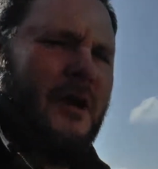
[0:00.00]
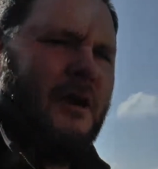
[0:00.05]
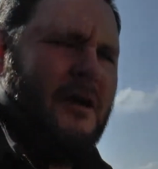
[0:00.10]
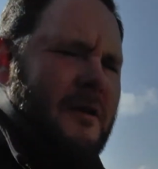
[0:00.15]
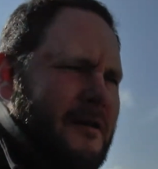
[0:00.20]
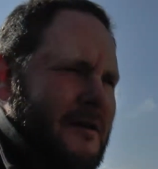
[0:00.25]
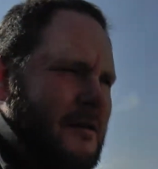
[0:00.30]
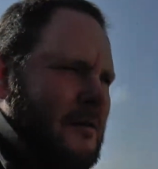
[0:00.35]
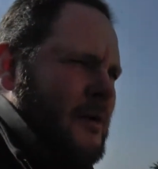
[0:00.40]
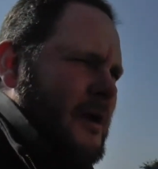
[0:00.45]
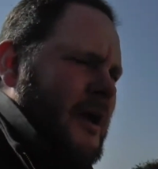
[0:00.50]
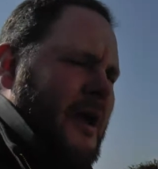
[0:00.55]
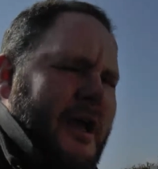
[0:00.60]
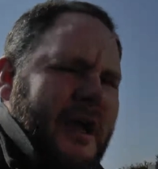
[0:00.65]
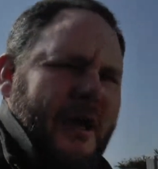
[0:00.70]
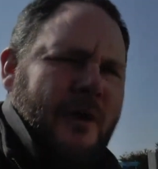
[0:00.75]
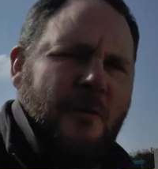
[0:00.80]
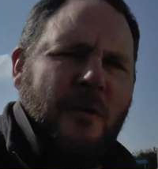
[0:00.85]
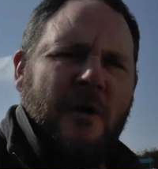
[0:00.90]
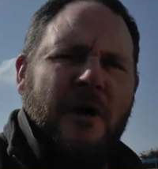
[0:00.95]
are,
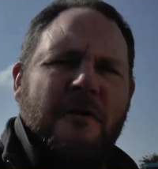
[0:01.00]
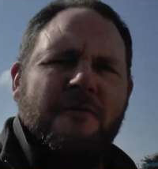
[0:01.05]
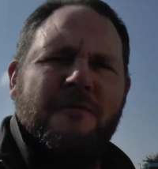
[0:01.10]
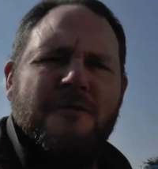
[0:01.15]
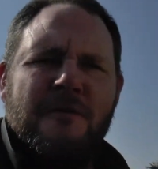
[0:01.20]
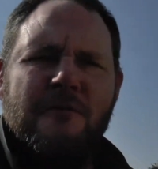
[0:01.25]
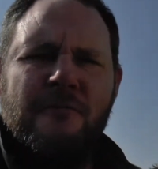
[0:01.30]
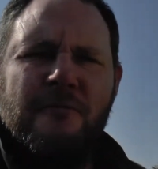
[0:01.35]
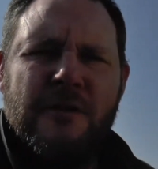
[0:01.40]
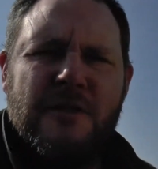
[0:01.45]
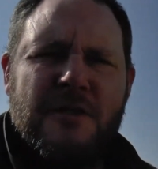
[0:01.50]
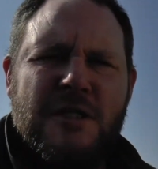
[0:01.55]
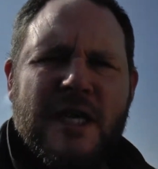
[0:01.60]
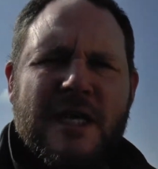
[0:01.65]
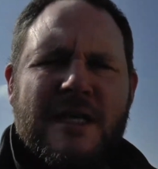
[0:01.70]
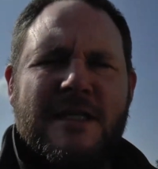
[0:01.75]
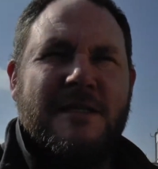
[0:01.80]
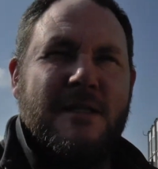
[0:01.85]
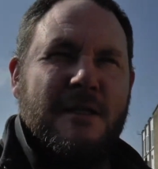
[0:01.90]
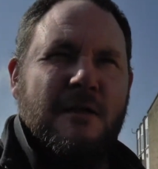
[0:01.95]
Willowton Fridge
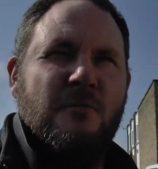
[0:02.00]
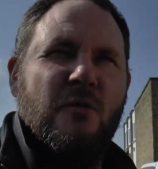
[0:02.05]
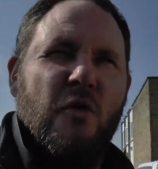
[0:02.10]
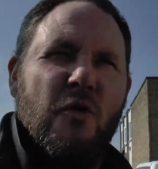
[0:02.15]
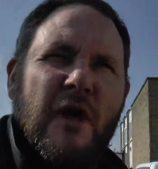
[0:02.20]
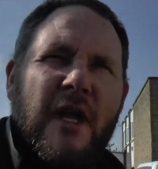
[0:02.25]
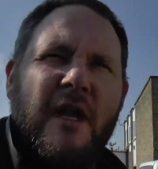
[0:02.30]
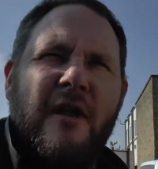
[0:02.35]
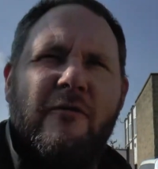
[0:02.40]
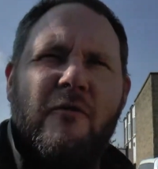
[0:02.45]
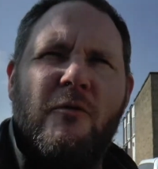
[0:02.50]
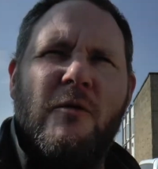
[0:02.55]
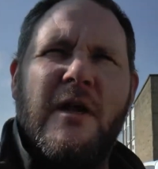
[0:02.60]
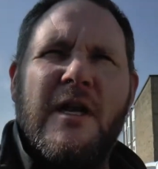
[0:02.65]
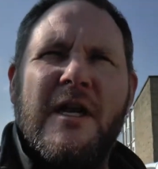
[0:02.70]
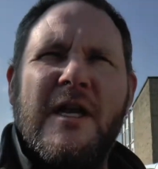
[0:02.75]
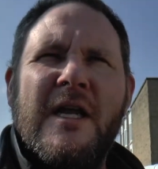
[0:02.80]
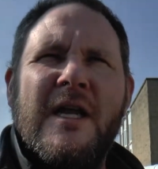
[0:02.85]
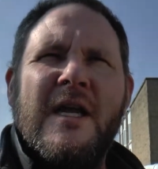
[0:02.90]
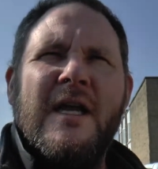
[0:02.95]
Geeks. Morning everyone.
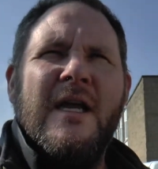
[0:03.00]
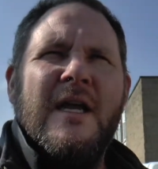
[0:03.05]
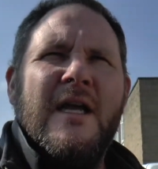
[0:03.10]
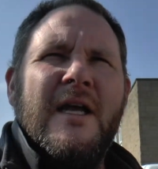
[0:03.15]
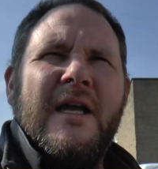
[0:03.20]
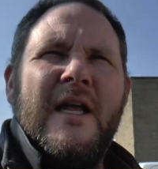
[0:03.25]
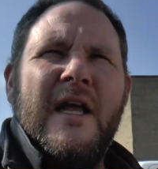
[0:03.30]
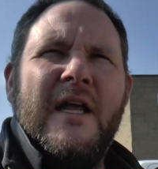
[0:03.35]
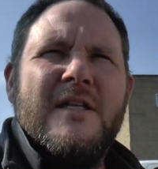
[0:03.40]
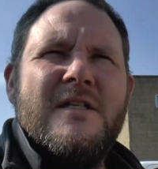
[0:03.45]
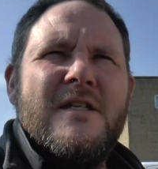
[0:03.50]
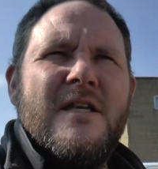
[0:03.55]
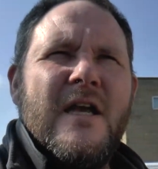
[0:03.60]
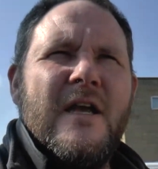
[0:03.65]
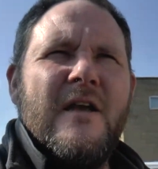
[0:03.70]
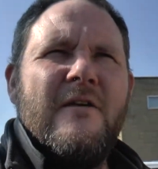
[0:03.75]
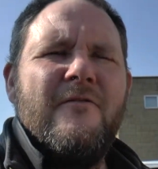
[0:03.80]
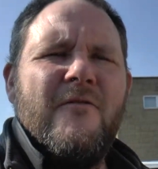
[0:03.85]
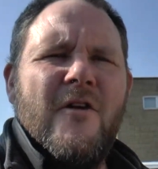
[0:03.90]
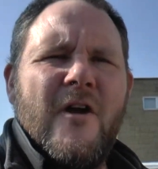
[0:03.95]
It's
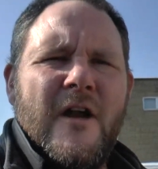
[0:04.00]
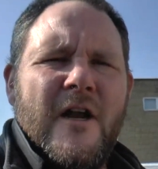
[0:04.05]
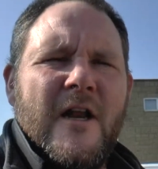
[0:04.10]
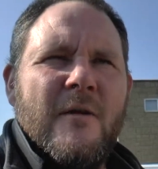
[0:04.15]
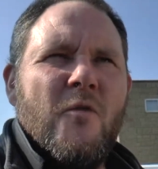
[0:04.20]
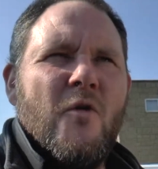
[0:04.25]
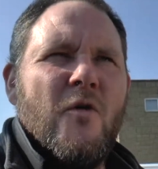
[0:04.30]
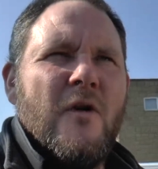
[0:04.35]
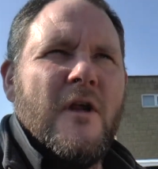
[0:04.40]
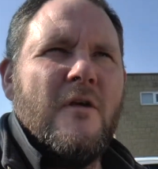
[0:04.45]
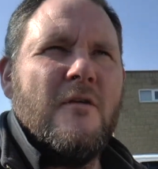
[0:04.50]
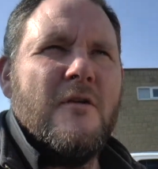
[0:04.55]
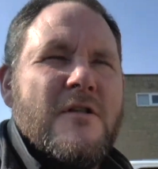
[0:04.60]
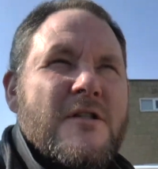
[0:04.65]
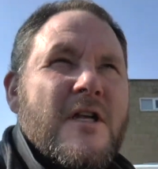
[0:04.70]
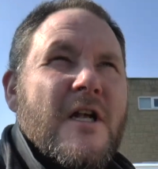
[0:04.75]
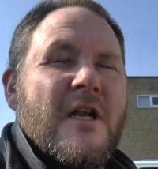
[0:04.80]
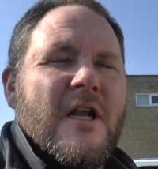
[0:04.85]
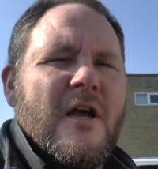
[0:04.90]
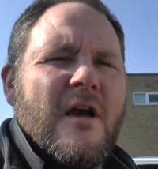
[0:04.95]
Friday morning on the
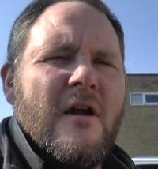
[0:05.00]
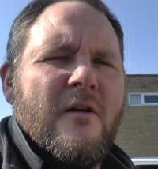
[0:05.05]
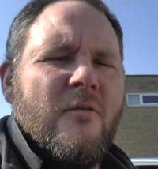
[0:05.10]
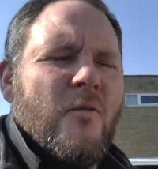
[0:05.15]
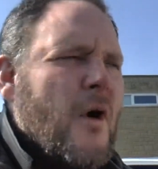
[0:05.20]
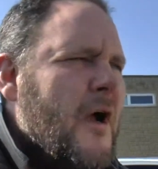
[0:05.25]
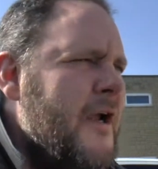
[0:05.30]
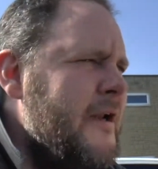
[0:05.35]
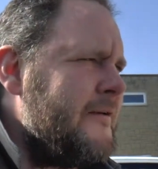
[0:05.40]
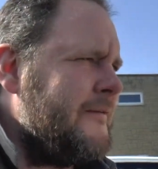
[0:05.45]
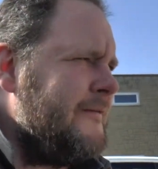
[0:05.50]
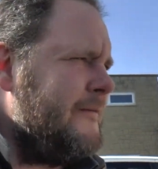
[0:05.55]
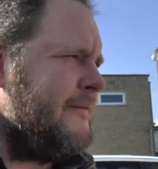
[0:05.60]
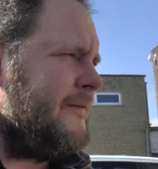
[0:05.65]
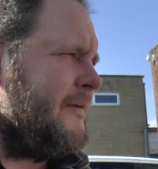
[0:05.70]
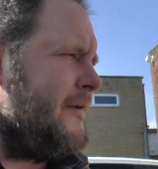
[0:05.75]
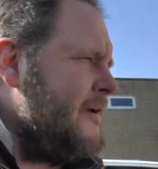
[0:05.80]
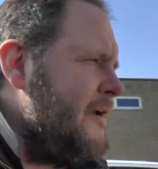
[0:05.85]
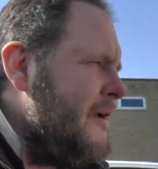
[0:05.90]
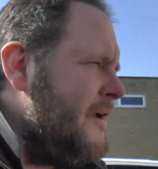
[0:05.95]
sunny Isle of Wight.
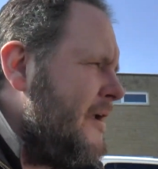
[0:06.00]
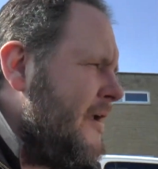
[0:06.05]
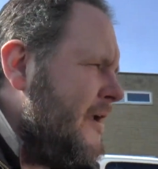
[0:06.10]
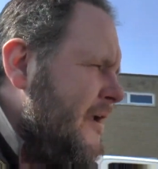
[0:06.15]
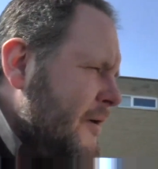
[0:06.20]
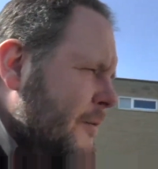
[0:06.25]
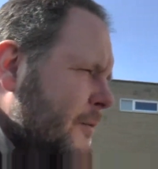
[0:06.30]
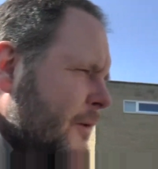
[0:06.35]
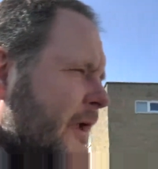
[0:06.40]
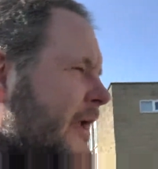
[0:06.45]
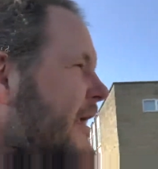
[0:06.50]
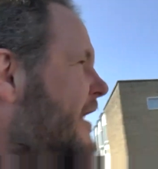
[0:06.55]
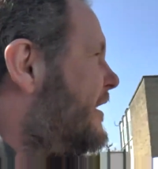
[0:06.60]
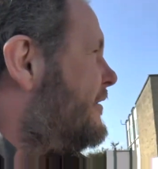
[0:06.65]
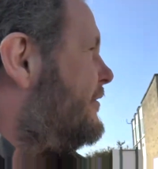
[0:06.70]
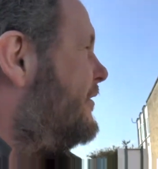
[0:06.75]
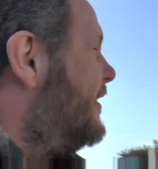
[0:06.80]
We're here